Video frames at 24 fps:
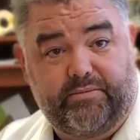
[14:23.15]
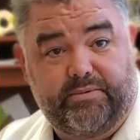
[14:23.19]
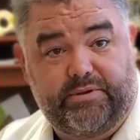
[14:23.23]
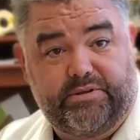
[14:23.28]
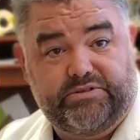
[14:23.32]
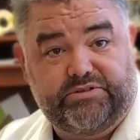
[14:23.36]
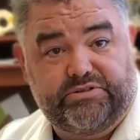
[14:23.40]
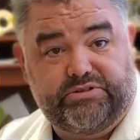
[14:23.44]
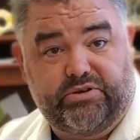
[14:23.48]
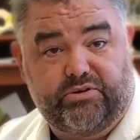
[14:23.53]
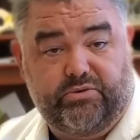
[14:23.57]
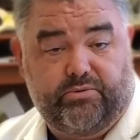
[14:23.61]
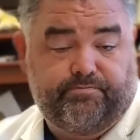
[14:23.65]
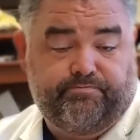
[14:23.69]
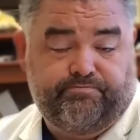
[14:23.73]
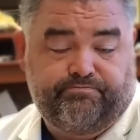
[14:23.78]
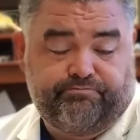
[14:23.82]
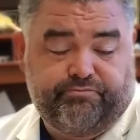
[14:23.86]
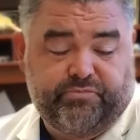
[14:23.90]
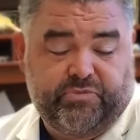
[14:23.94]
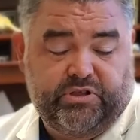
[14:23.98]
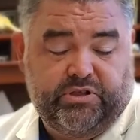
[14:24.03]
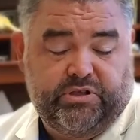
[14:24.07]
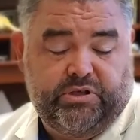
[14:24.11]
And so
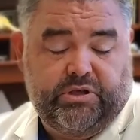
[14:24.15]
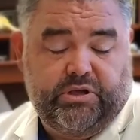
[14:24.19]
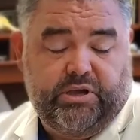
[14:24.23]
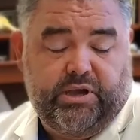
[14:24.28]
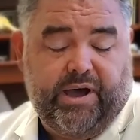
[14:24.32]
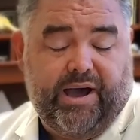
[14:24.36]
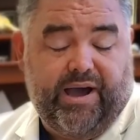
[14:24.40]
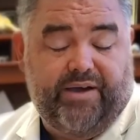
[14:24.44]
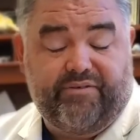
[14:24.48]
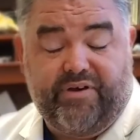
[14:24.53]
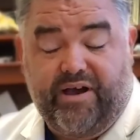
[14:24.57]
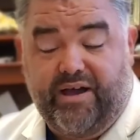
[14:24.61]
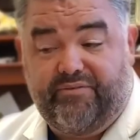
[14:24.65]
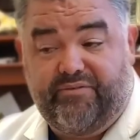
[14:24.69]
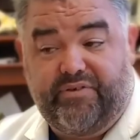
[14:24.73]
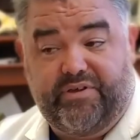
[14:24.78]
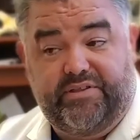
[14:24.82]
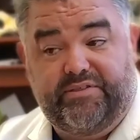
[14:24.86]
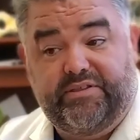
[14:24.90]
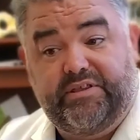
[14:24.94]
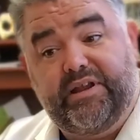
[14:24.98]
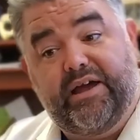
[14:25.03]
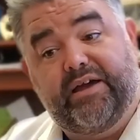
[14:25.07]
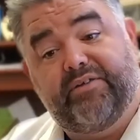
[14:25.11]
I've
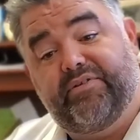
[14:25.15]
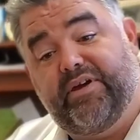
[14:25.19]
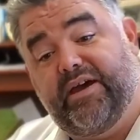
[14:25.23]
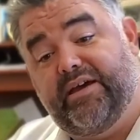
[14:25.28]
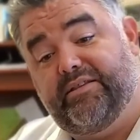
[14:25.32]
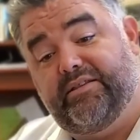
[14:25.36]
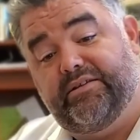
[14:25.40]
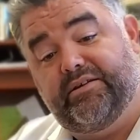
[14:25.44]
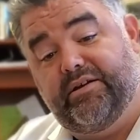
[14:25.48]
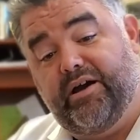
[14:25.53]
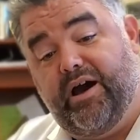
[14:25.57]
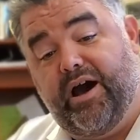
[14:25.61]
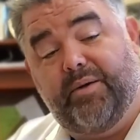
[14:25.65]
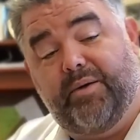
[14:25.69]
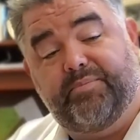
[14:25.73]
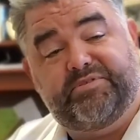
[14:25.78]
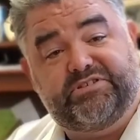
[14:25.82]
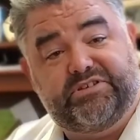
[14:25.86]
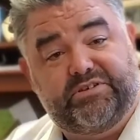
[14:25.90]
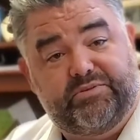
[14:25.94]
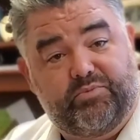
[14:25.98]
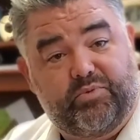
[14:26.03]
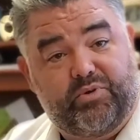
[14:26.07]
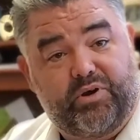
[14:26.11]
had the
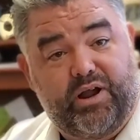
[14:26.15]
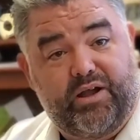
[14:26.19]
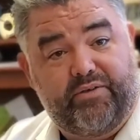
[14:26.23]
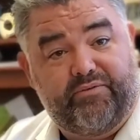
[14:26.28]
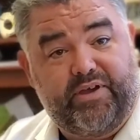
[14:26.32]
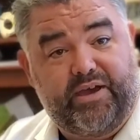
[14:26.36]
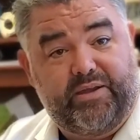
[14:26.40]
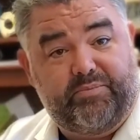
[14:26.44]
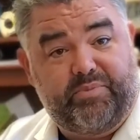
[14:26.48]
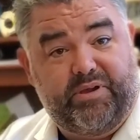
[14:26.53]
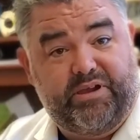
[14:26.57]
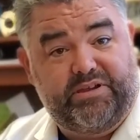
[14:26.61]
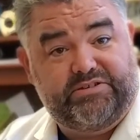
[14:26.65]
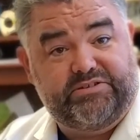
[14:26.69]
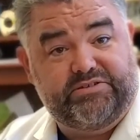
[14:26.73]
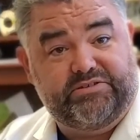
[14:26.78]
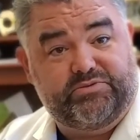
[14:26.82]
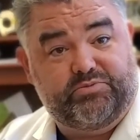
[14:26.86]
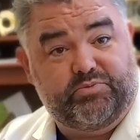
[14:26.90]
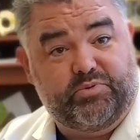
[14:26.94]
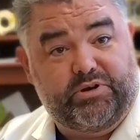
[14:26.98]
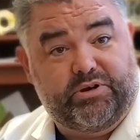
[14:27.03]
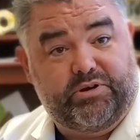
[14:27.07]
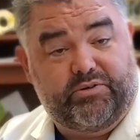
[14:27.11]
opposite, where I've had
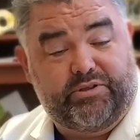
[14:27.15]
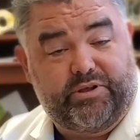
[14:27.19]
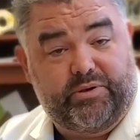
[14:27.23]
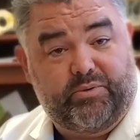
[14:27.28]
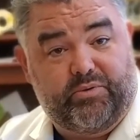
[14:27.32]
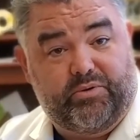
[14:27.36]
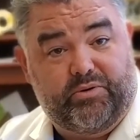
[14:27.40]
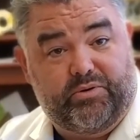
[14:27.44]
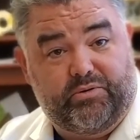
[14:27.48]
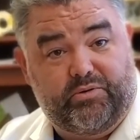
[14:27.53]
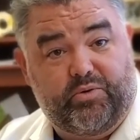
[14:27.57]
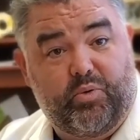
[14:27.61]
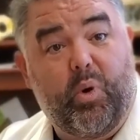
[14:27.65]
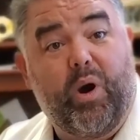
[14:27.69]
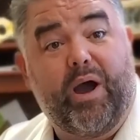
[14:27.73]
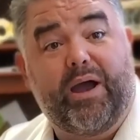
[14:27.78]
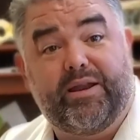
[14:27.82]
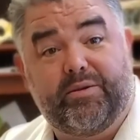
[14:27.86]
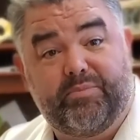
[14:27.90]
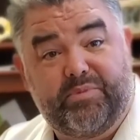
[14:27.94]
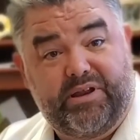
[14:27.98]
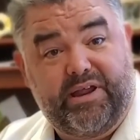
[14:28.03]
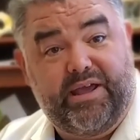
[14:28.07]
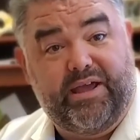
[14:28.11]
patients where they were quite
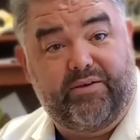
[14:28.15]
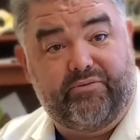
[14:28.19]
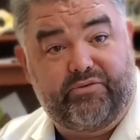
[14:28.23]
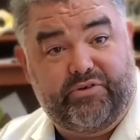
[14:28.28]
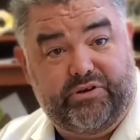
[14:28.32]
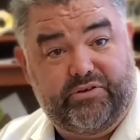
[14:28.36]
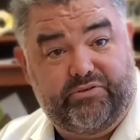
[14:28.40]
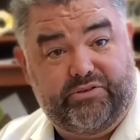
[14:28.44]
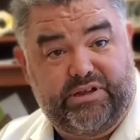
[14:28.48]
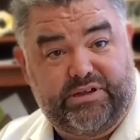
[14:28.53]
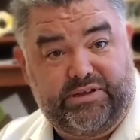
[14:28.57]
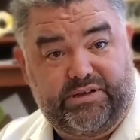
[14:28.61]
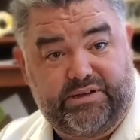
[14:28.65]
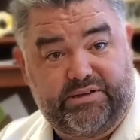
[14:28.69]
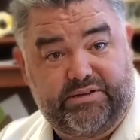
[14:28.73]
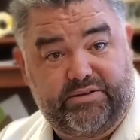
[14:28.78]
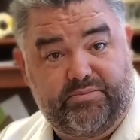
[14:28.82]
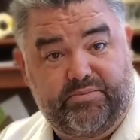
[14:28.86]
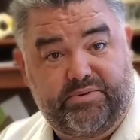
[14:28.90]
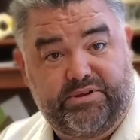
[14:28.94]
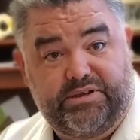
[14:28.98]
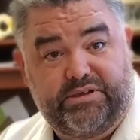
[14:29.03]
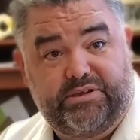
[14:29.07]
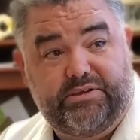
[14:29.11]
a bit heavier than they need to
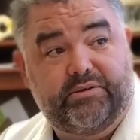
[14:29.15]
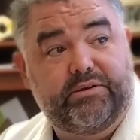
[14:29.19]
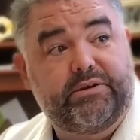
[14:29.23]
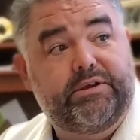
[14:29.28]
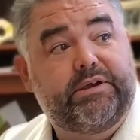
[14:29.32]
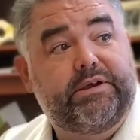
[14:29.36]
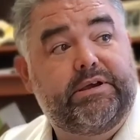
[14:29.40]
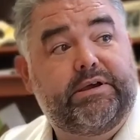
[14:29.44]
be.